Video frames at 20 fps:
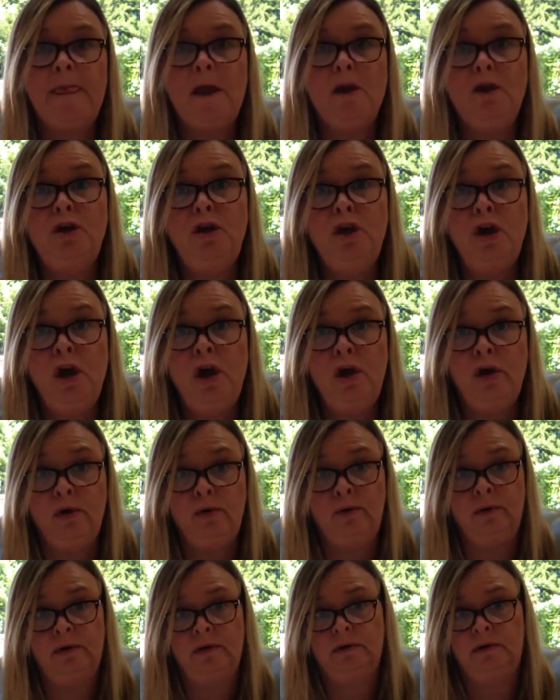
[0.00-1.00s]

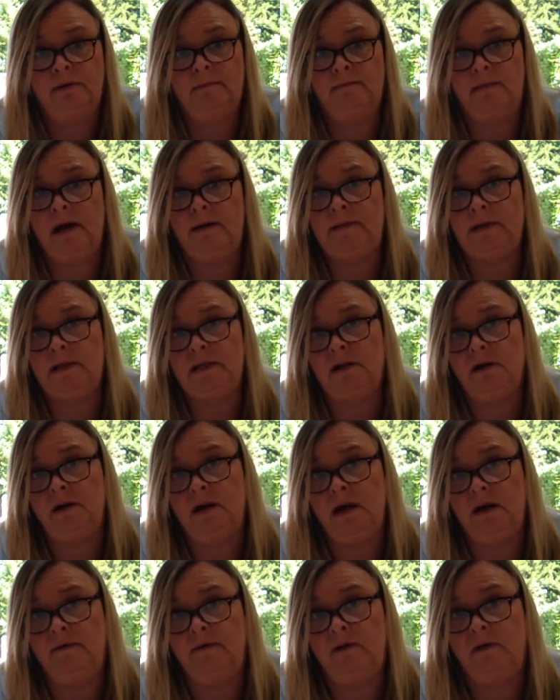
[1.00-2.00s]
"You may be
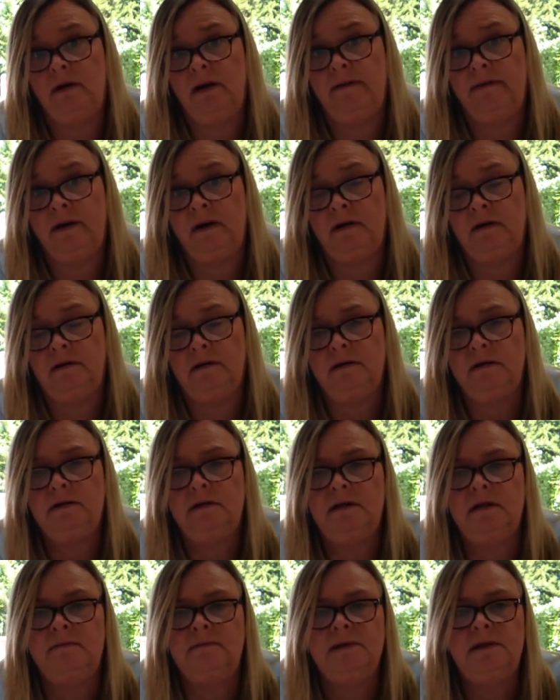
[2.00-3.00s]
stuck here forever,"
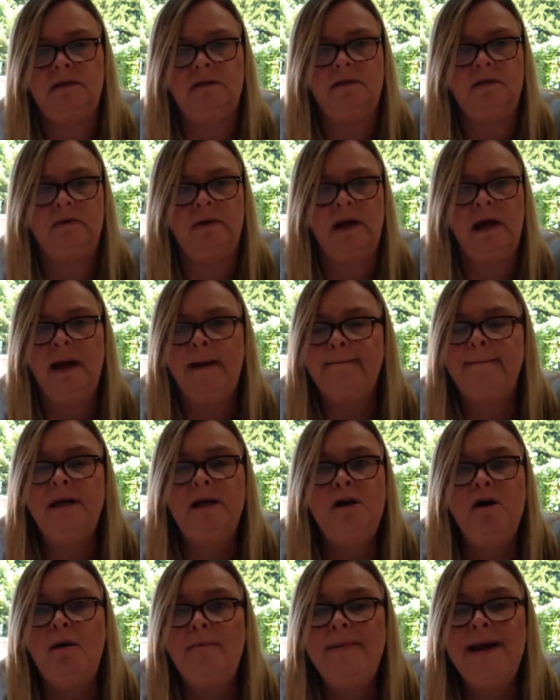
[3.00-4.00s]
said Mr. Twit,
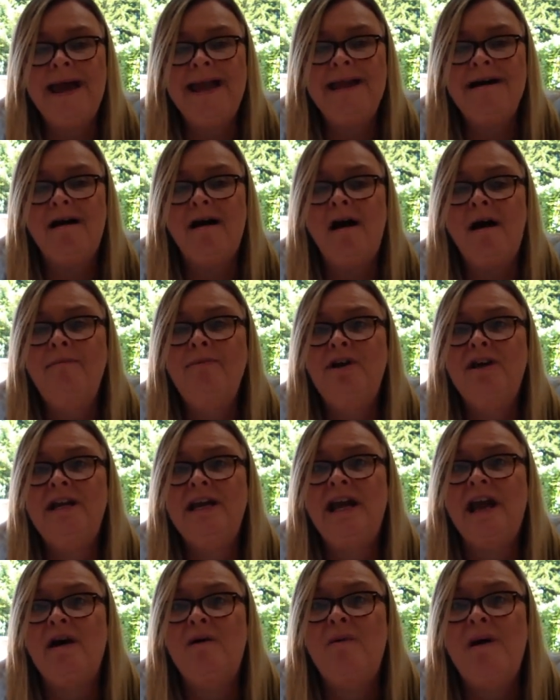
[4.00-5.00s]
"but not me. I'm going
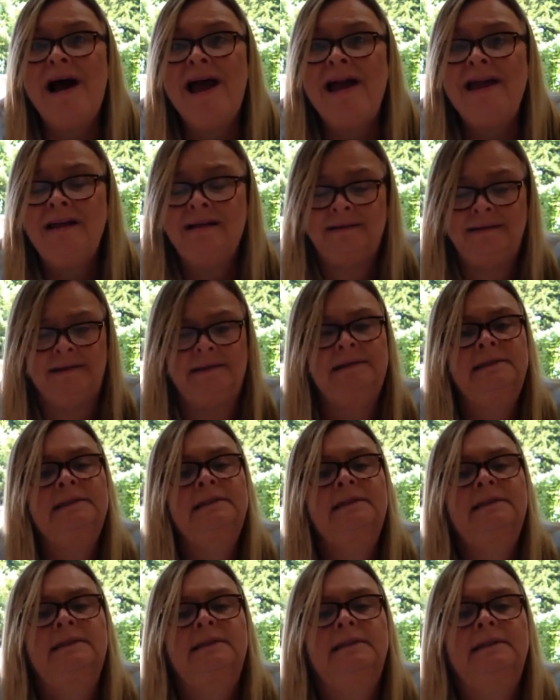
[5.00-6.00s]
to get away."
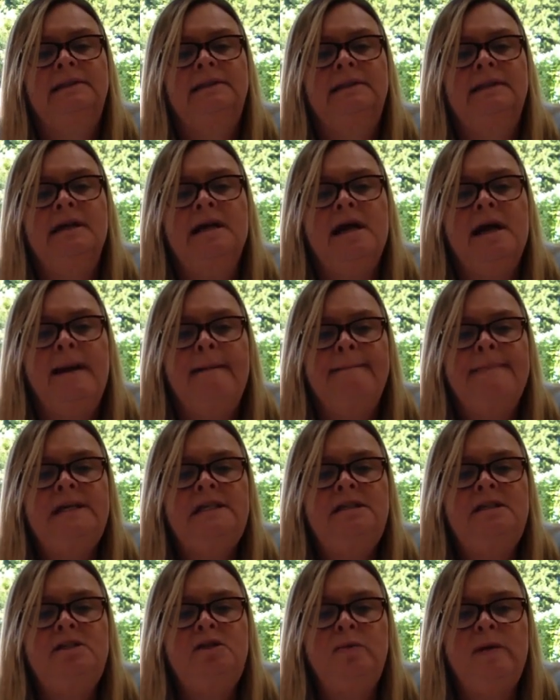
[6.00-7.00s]

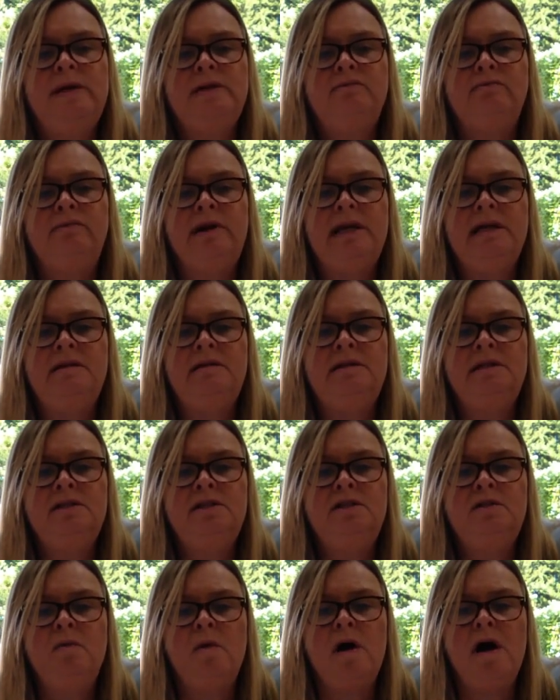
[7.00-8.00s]
Mr. Twit wriggled
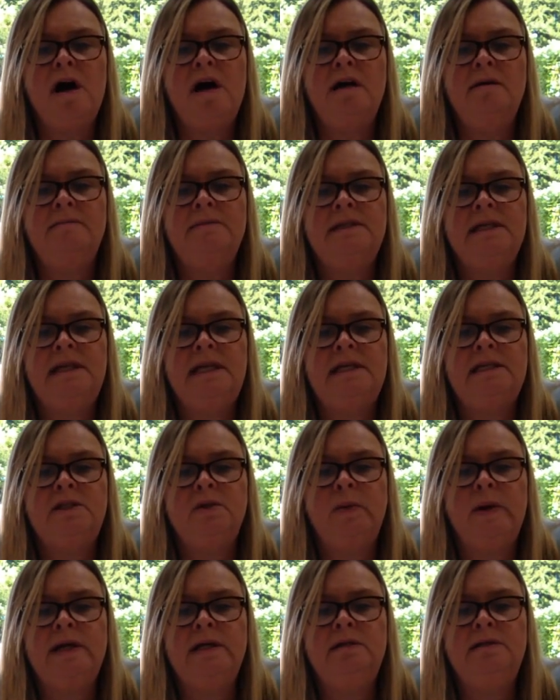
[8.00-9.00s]
and squirmed, and he
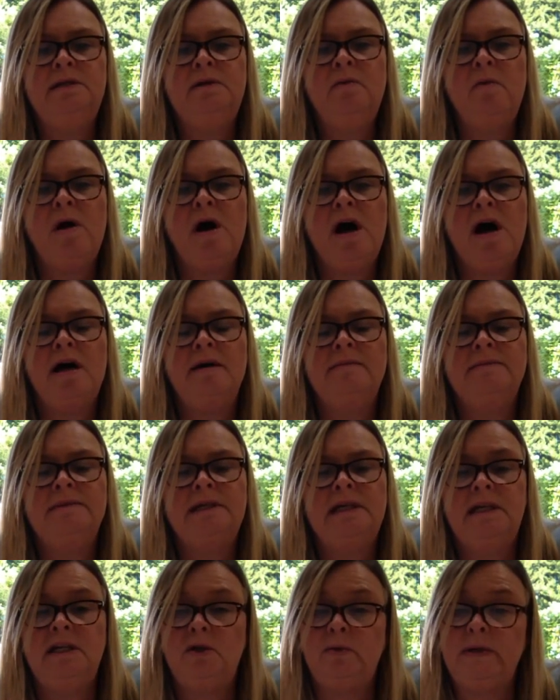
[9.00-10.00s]
squiggled and wormed,
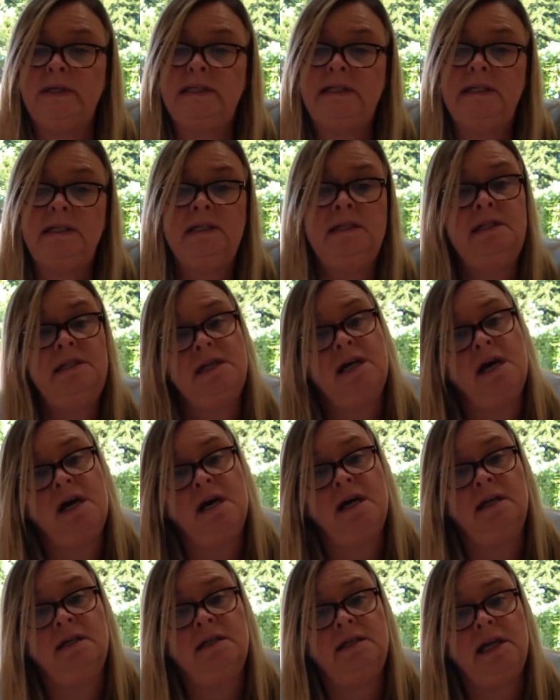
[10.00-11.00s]
and he twisted and
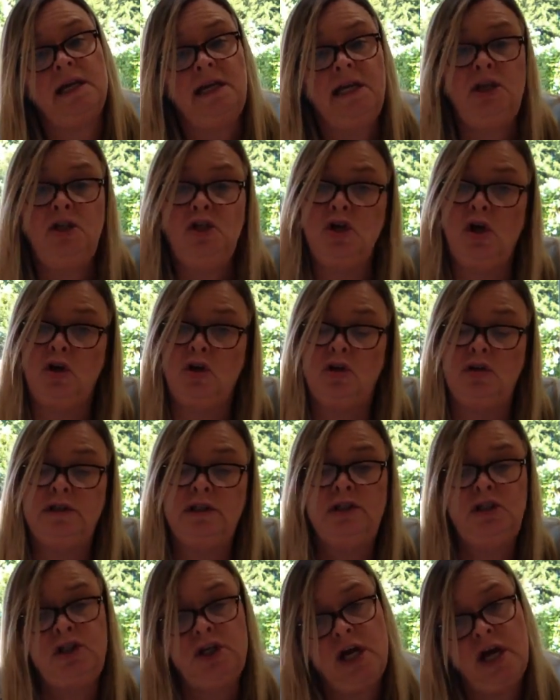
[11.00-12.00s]
turned, and he choggled
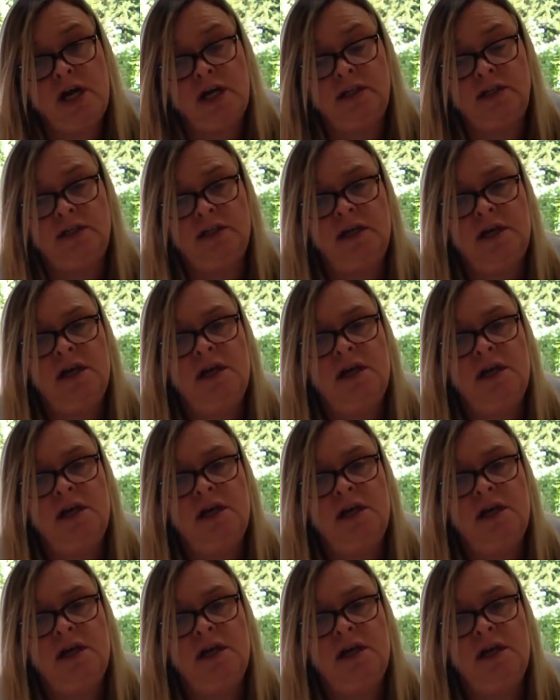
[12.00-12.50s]
and churned.